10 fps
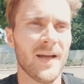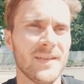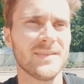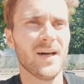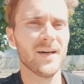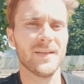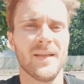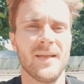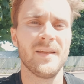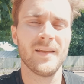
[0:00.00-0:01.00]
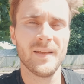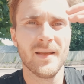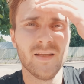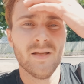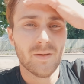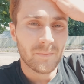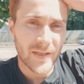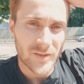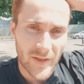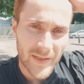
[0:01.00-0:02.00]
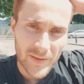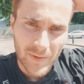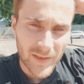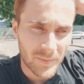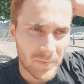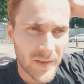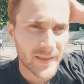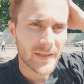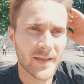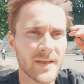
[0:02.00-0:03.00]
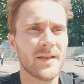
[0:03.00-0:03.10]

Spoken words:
I'm done. Peak training week complete.